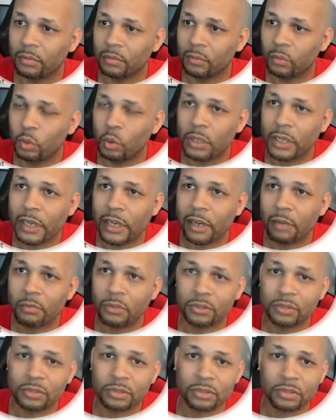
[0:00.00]

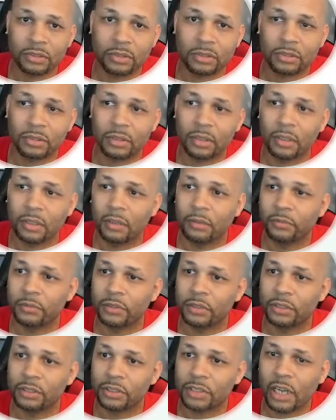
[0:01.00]
WooCommerce
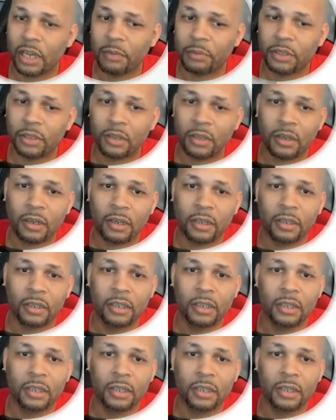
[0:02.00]
for the shopping cart.